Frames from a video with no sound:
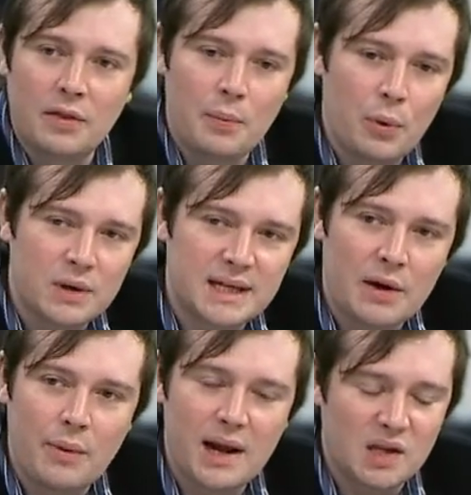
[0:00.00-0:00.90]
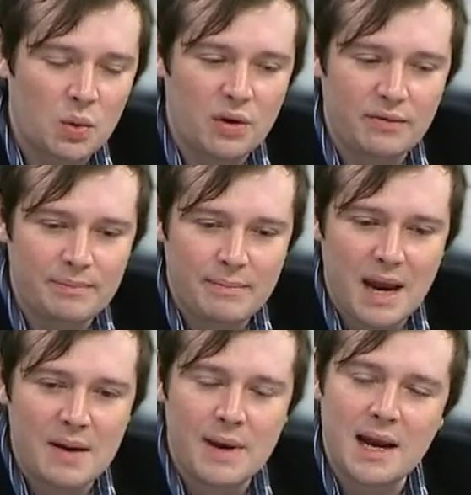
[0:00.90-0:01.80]
books I read sort of
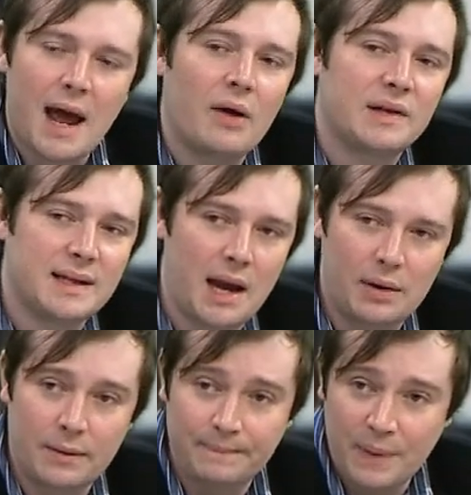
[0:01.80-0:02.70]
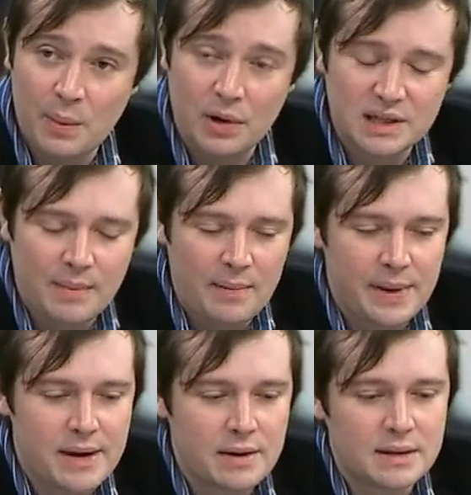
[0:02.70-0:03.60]
made me an outsider amongst my
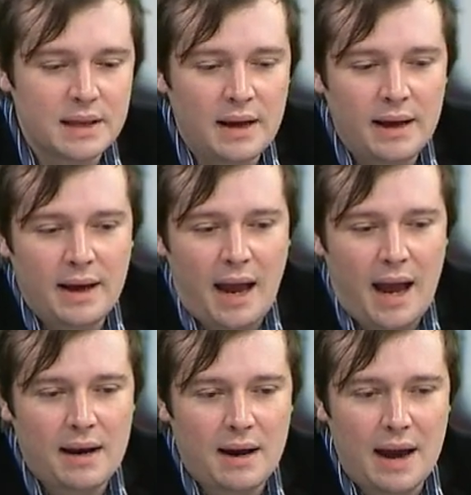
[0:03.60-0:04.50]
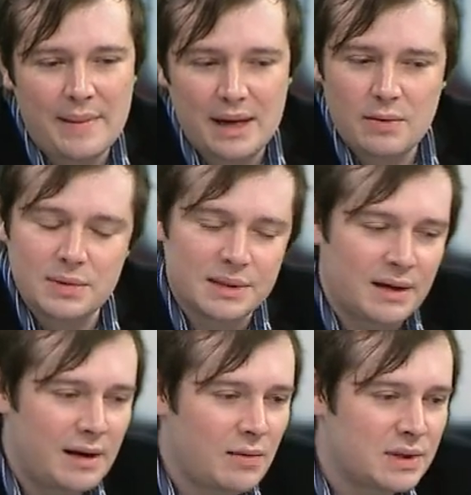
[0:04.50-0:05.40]
peers. And it was
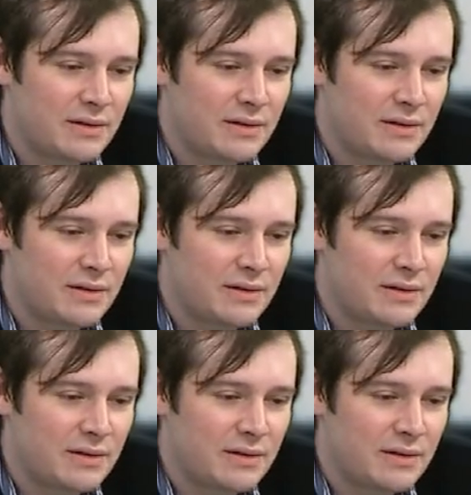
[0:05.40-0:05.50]
a